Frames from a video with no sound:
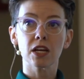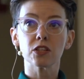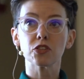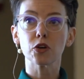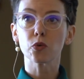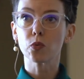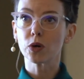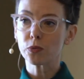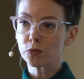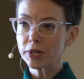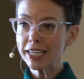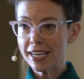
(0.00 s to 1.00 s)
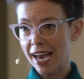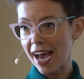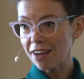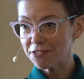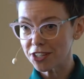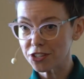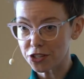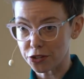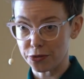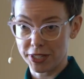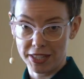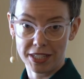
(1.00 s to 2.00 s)
So what we have to
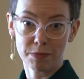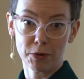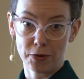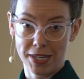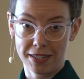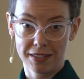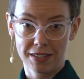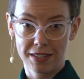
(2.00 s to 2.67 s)
do at this point